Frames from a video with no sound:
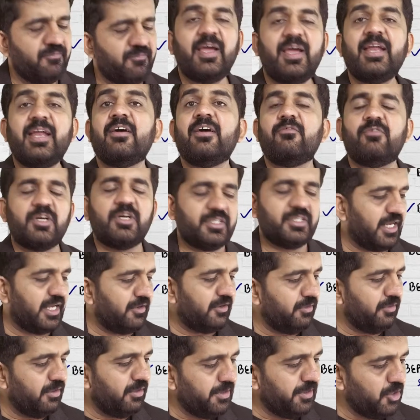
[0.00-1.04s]
whenever there
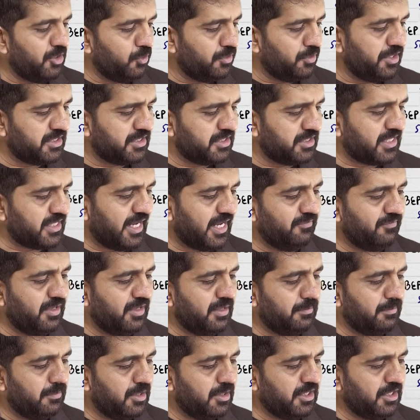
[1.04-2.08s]
will be units, I
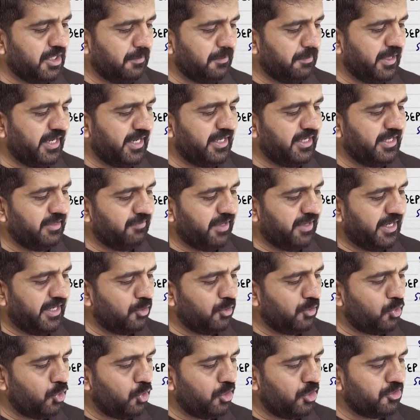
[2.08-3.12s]
will multiply,
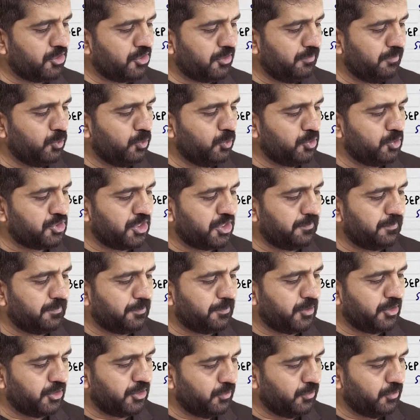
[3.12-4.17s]
divide contribution
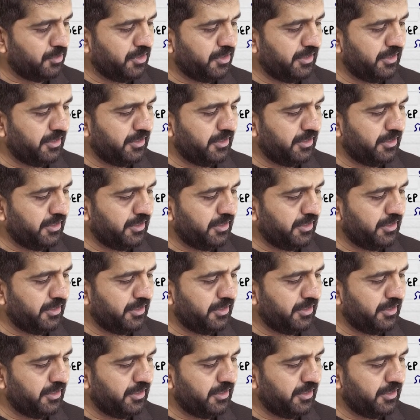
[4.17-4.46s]
per unit.